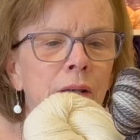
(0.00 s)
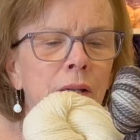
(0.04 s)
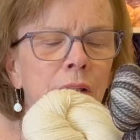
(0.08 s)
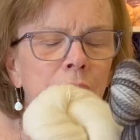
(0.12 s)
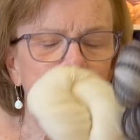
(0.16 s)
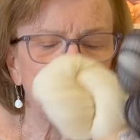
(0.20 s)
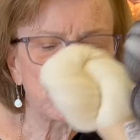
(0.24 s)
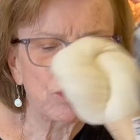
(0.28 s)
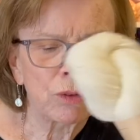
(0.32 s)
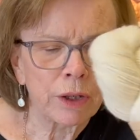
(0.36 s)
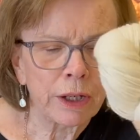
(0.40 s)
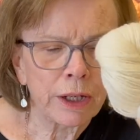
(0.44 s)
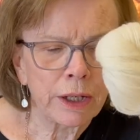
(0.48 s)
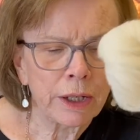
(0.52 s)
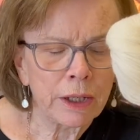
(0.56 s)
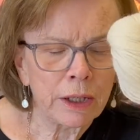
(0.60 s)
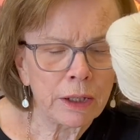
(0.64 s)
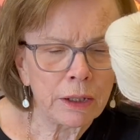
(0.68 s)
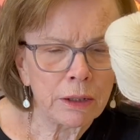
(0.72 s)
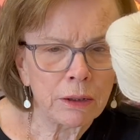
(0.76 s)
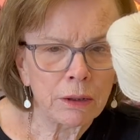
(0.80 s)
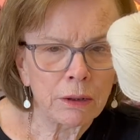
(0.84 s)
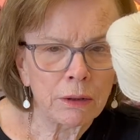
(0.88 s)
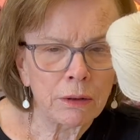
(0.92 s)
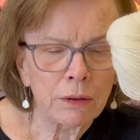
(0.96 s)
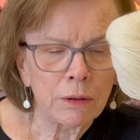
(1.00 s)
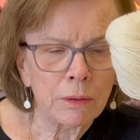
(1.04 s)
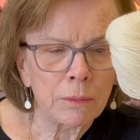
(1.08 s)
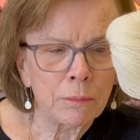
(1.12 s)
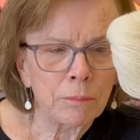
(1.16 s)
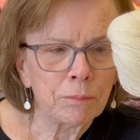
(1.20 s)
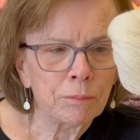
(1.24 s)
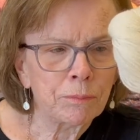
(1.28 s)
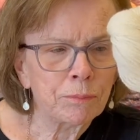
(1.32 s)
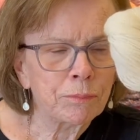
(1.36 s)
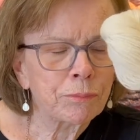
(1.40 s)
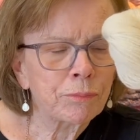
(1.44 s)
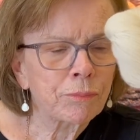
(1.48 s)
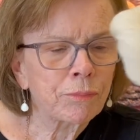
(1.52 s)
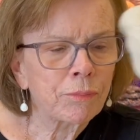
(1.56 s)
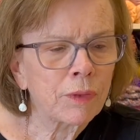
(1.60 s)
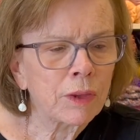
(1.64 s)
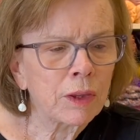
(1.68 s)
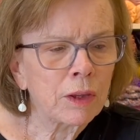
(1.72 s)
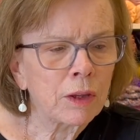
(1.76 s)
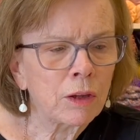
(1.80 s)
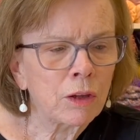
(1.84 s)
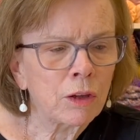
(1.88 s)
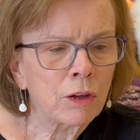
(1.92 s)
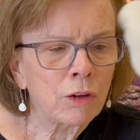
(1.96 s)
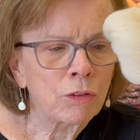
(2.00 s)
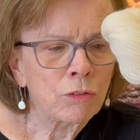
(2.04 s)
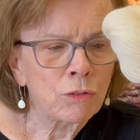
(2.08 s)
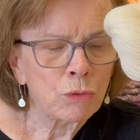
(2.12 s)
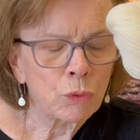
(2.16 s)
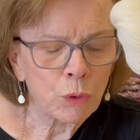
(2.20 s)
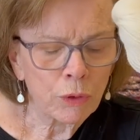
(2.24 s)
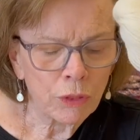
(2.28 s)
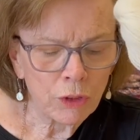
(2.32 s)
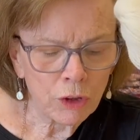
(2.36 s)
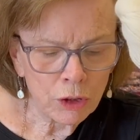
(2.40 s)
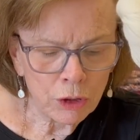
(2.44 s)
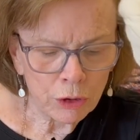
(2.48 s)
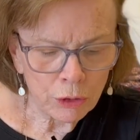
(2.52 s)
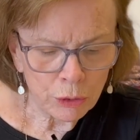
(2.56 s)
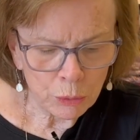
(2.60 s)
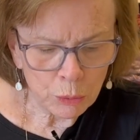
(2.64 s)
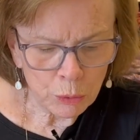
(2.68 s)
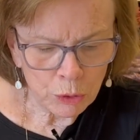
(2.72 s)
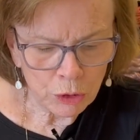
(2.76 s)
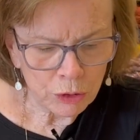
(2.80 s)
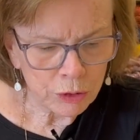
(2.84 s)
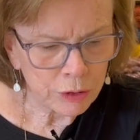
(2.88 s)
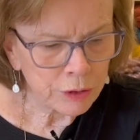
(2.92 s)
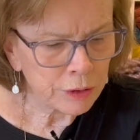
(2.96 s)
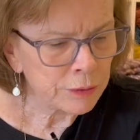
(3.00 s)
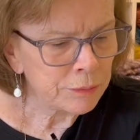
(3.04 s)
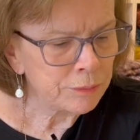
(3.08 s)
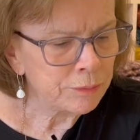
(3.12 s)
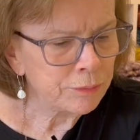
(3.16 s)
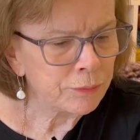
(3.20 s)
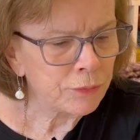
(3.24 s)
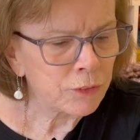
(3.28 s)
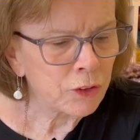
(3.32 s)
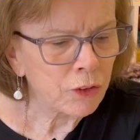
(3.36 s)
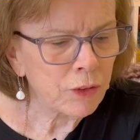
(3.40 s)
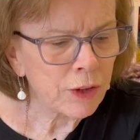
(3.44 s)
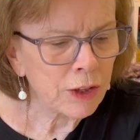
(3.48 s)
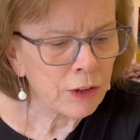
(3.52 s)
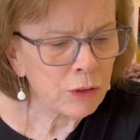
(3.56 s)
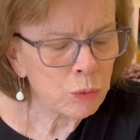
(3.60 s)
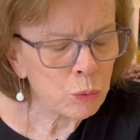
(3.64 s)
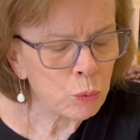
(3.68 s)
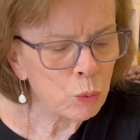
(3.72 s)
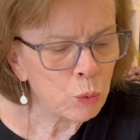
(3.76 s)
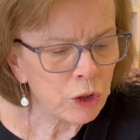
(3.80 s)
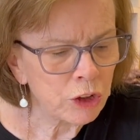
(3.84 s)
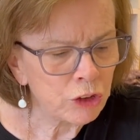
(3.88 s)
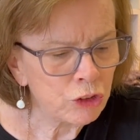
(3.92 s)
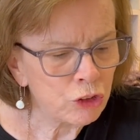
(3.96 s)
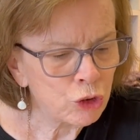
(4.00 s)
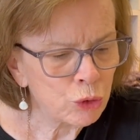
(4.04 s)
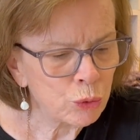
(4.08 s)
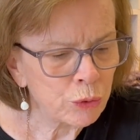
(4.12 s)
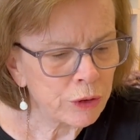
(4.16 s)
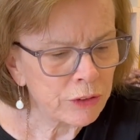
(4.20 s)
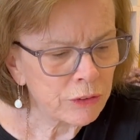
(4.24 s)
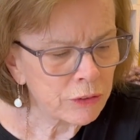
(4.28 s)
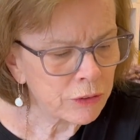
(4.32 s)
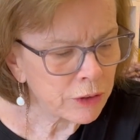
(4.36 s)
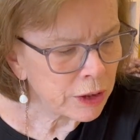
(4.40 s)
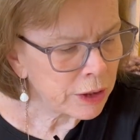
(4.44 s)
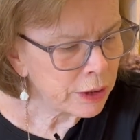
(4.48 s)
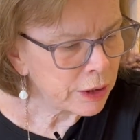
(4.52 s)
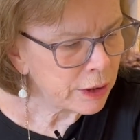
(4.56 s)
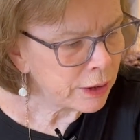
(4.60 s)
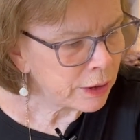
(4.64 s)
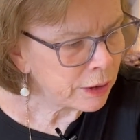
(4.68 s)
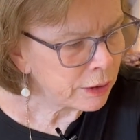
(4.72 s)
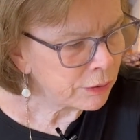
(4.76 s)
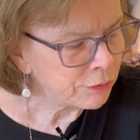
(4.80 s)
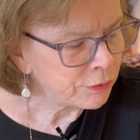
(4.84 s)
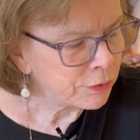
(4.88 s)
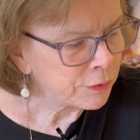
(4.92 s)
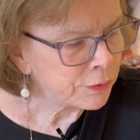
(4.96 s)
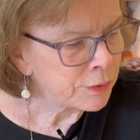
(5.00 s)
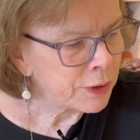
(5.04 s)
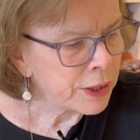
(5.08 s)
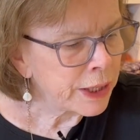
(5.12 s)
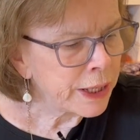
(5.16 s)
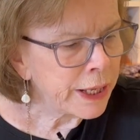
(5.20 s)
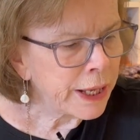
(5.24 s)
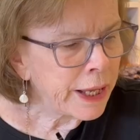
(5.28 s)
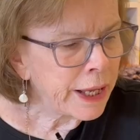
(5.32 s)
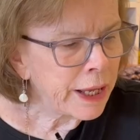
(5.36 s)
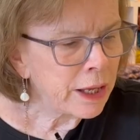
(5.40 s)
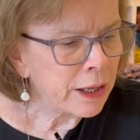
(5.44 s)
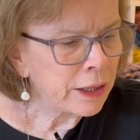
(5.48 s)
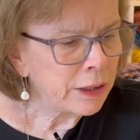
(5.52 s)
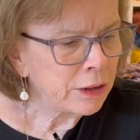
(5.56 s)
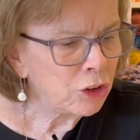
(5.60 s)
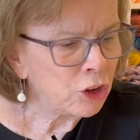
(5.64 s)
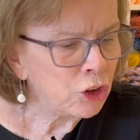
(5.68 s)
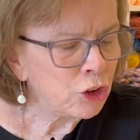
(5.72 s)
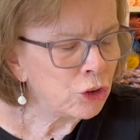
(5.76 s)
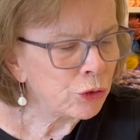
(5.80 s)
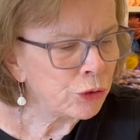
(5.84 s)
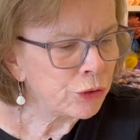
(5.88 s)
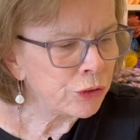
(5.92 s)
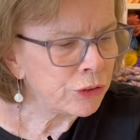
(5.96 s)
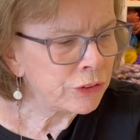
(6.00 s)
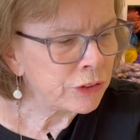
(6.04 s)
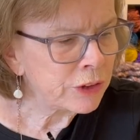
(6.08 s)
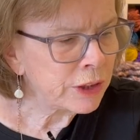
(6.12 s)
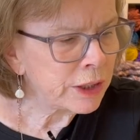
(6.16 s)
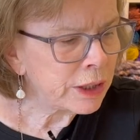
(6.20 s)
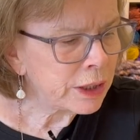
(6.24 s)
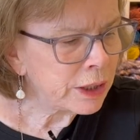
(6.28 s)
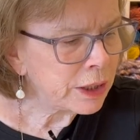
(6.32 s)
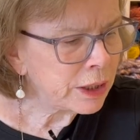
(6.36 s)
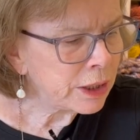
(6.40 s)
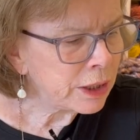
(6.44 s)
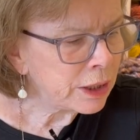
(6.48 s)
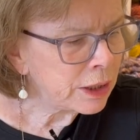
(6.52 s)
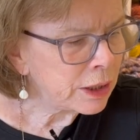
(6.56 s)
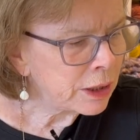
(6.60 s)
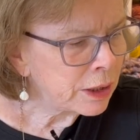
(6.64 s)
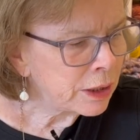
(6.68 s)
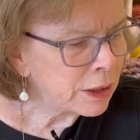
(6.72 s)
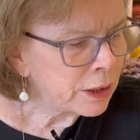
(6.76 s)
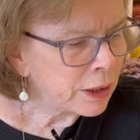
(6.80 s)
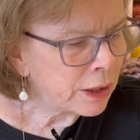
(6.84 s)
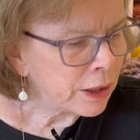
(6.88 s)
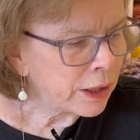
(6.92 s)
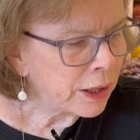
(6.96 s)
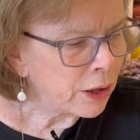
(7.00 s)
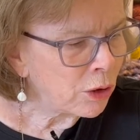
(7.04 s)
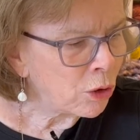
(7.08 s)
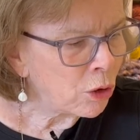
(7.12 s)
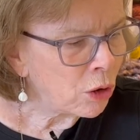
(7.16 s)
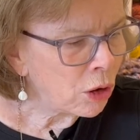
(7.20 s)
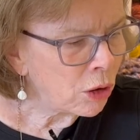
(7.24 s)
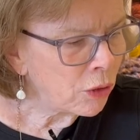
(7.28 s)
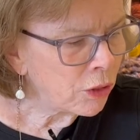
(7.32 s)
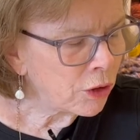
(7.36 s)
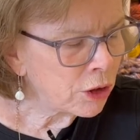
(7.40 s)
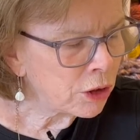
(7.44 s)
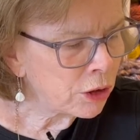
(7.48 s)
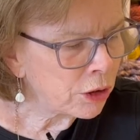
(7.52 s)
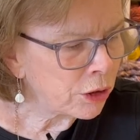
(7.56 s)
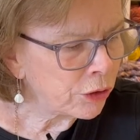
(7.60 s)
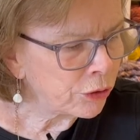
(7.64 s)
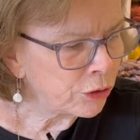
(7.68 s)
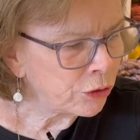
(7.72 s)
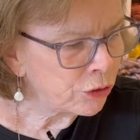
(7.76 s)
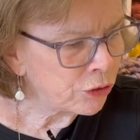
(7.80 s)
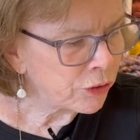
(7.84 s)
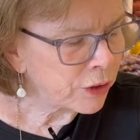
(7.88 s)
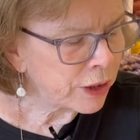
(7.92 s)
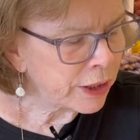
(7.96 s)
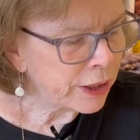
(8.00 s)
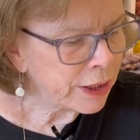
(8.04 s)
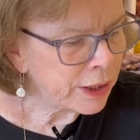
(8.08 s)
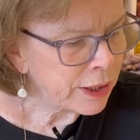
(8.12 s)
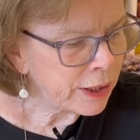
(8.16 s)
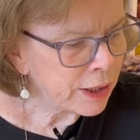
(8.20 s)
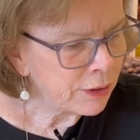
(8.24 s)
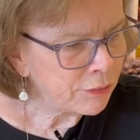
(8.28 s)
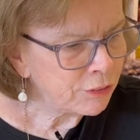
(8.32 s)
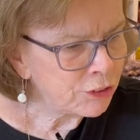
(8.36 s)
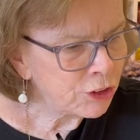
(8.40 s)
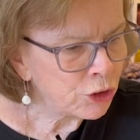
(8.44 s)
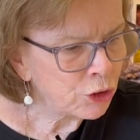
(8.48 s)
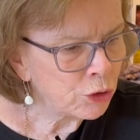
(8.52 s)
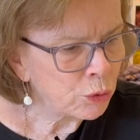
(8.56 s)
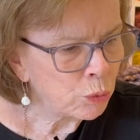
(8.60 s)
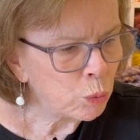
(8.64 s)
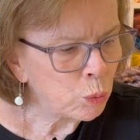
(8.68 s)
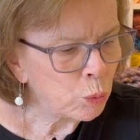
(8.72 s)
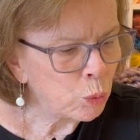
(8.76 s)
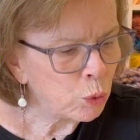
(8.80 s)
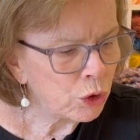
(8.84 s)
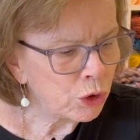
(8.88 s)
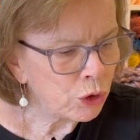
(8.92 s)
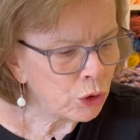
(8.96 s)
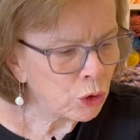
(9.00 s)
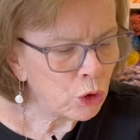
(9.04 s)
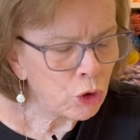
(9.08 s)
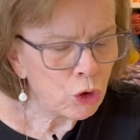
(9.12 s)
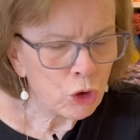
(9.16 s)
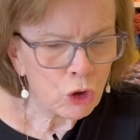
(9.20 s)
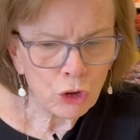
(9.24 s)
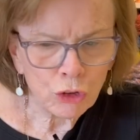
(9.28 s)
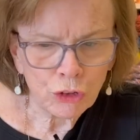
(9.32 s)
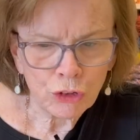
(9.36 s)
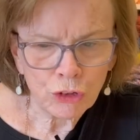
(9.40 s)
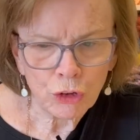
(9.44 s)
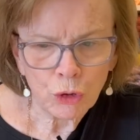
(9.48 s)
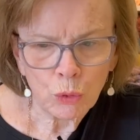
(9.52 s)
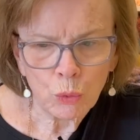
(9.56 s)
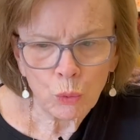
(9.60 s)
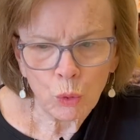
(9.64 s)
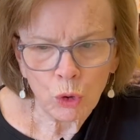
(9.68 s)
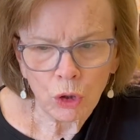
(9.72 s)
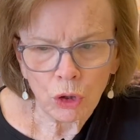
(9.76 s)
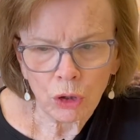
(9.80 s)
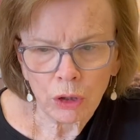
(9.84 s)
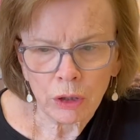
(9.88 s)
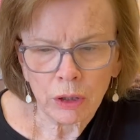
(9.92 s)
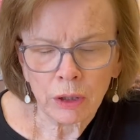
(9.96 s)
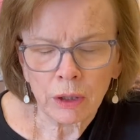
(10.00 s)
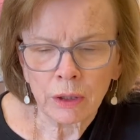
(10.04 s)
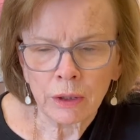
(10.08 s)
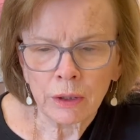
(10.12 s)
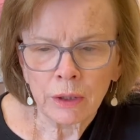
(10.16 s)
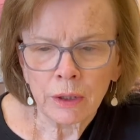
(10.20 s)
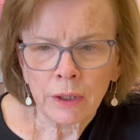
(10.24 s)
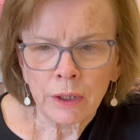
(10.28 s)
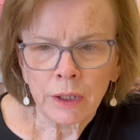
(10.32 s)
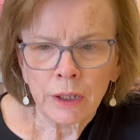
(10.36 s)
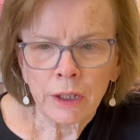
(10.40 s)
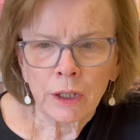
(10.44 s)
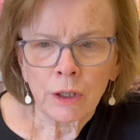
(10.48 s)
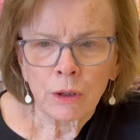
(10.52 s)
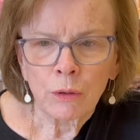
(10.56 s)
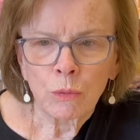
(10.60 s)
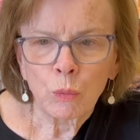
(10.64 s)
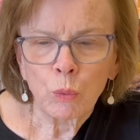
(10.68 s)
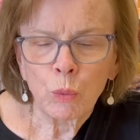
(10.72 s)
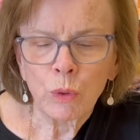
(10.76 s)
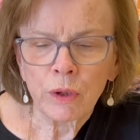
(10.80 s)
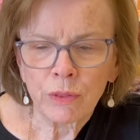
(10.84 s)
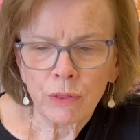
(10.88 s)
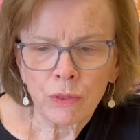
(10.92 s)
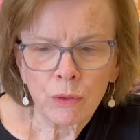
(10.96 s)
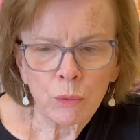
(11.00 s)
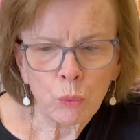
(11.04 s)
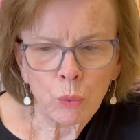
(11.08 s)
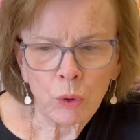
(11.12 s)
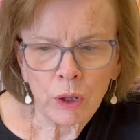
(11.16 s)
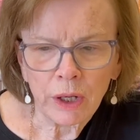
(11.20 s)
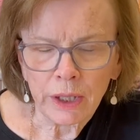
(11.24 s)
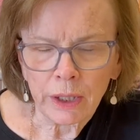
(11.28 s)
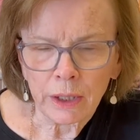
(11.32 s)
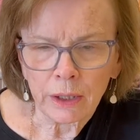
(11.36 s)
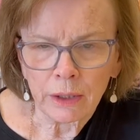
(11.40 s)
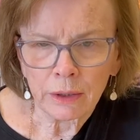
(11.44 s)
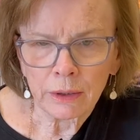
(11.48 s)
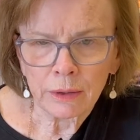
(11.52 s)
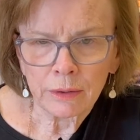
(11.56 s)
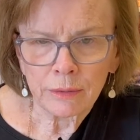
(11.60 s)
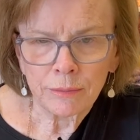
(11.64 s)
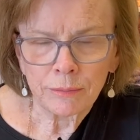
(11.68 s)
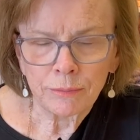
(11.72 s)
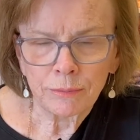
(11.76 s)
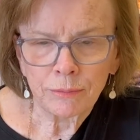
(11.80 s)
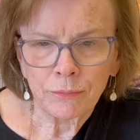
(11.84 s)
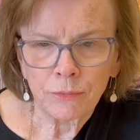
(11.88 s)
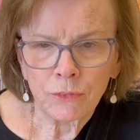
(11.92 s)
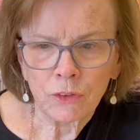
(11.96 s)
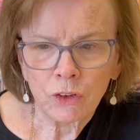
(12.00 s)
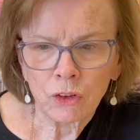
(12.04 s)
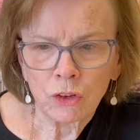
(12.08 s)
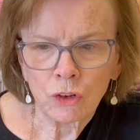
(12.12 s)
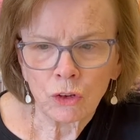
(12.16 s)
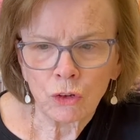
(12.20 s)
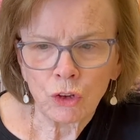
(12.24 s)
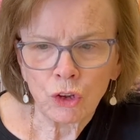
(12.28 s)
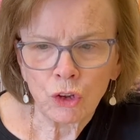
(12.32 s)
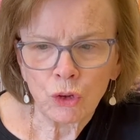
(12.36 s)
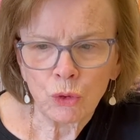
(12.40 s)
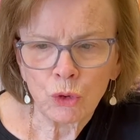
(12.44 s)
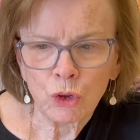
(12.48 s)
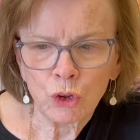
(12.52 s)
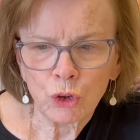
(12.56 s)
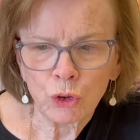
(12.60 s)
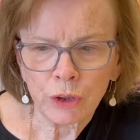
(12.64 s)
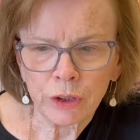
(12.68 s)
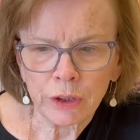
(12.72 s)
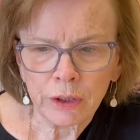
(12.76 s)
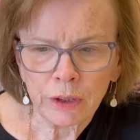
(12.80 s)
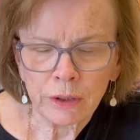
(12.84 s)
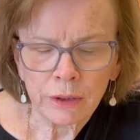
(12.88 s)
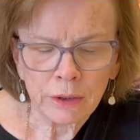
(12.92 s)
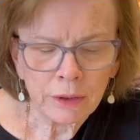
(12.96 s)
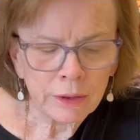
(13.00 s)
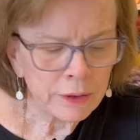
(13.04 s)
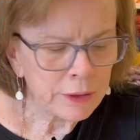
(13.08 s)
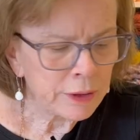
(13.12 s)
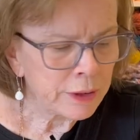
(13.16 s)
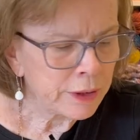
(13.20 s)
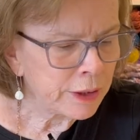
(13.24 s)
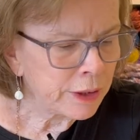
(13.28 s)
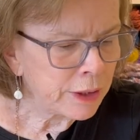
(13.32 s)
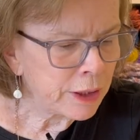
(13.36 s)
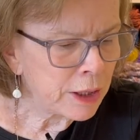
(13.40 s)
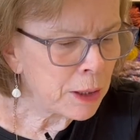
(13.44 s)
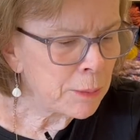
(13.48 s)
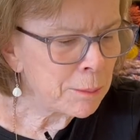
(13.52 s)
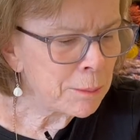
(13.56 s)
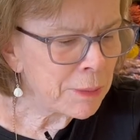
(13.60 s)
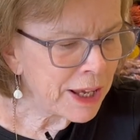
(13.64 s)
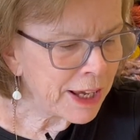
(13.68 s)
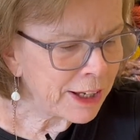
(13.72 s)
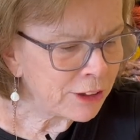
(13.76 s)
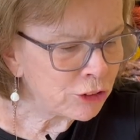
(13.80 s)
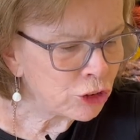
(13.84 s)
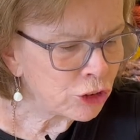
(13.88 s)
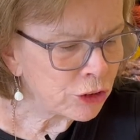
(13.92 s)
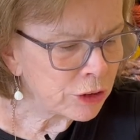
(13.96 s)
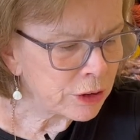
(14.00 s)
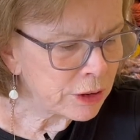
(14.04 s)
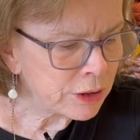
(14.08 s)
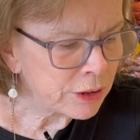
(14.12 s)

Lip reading: light gray for the color work. Well, that's one choice I have. And you'll see all the colors that I have here would also work with the white. So you could imagine